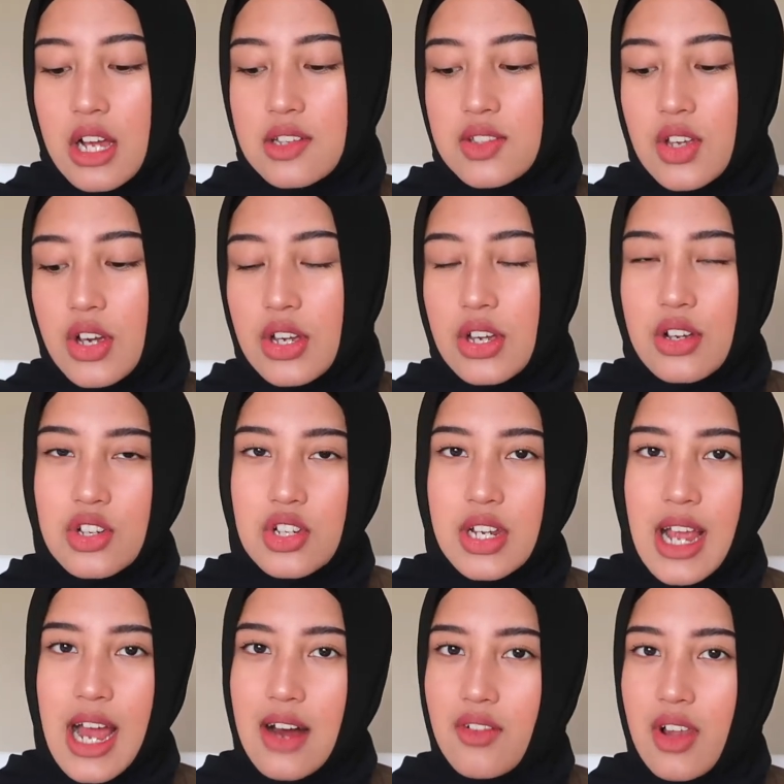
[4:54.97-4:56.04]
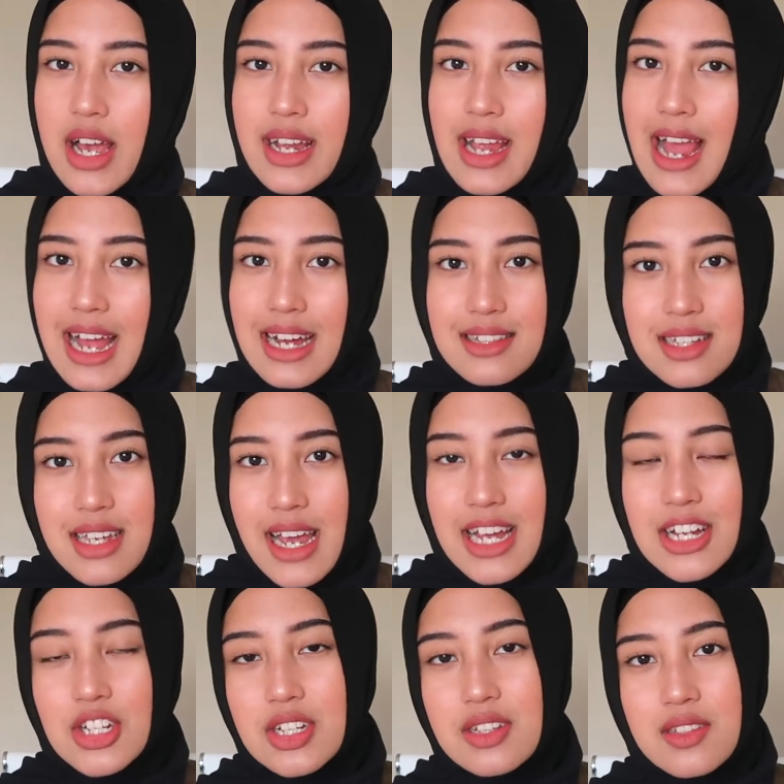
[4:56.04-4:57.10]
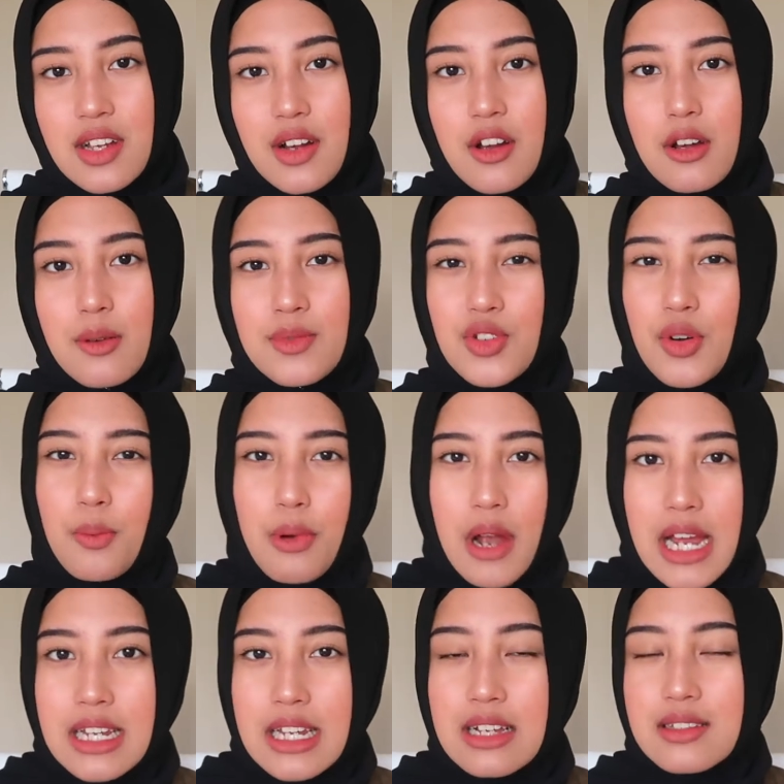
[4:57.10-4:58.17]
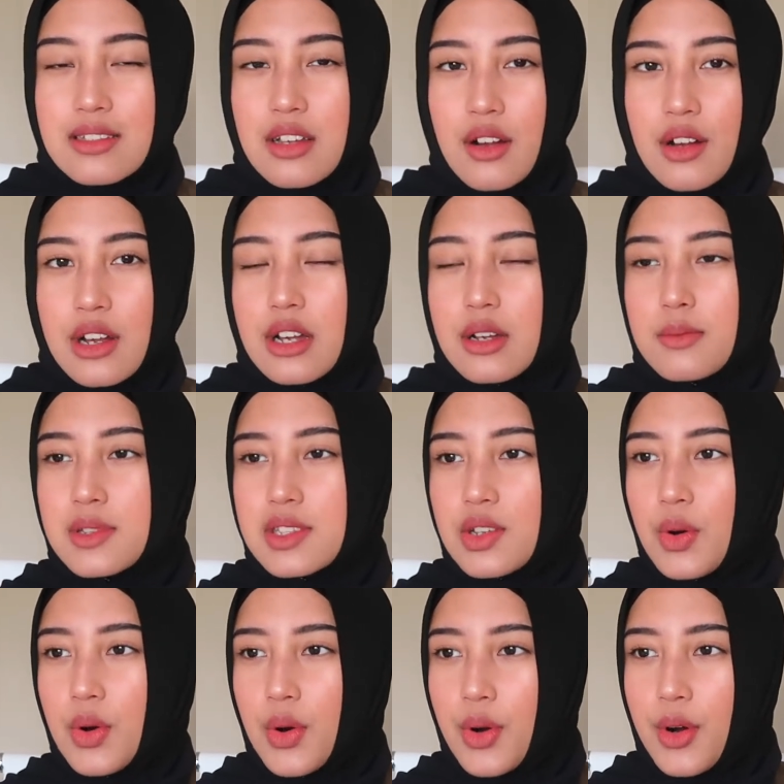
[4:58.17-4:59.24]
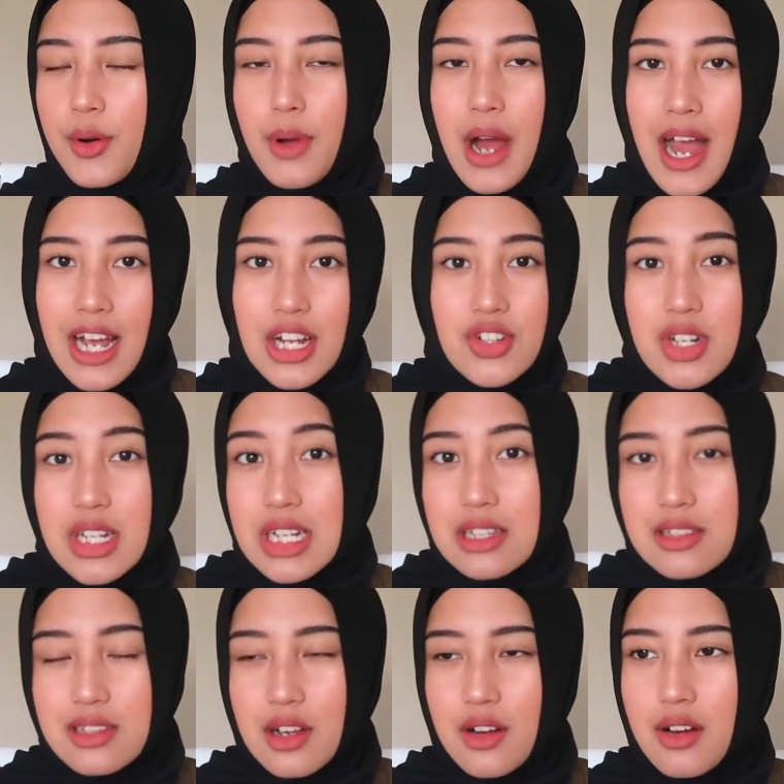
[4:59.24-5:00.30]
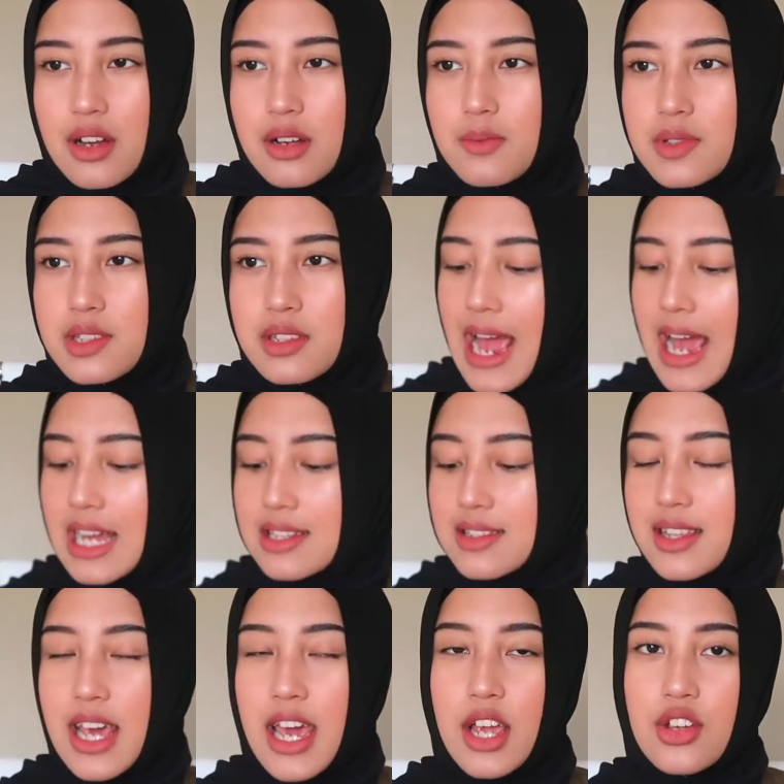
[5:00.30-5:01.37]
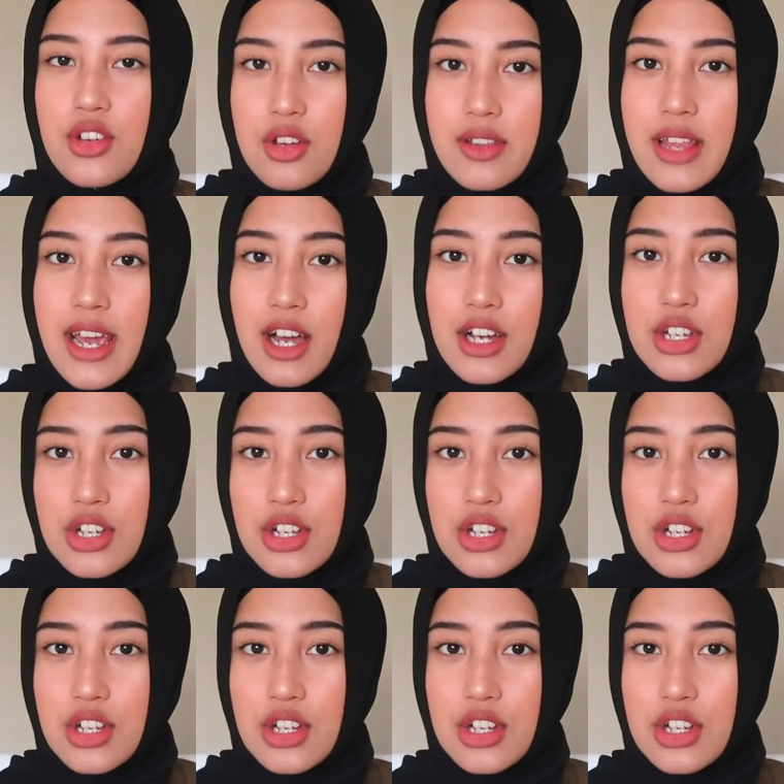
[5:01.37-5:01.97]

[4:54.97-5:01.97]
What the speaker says: So you usually have like anti-aging serums or brightening serums or hydrating serums, and they are